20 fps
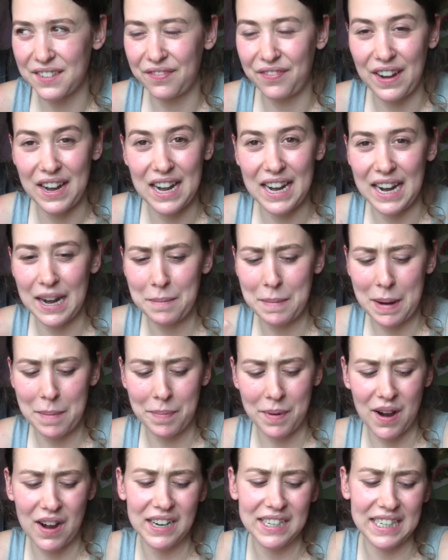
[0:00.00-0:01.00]
feeling in my
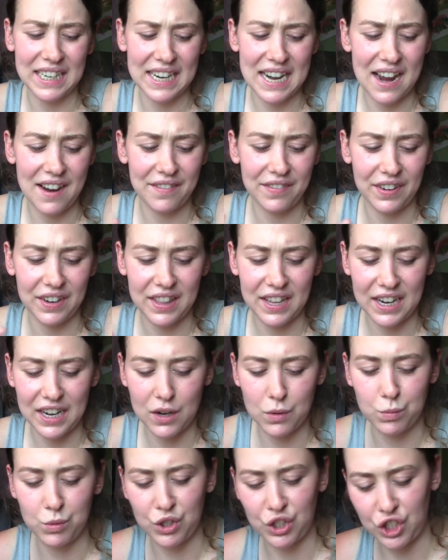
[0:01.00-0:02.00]
body and everything.
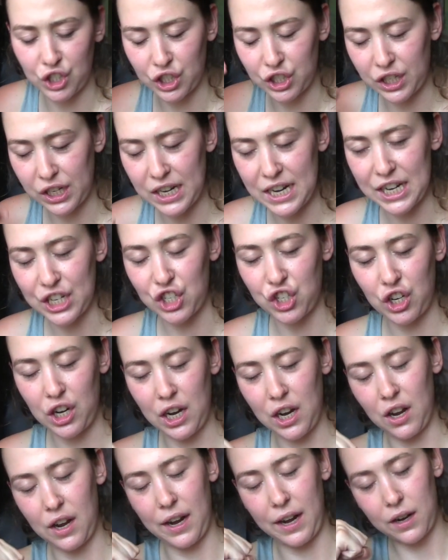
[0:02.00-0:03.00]
It was just
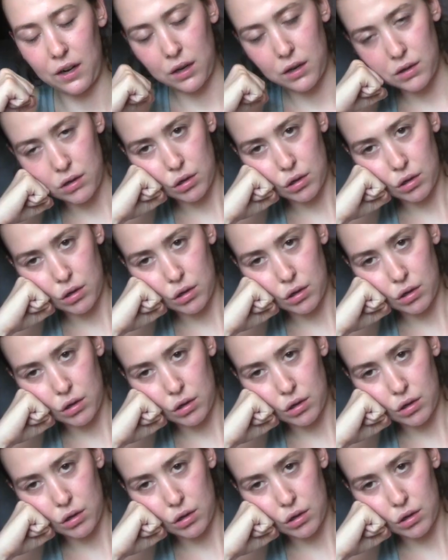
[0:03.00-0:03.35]
literally like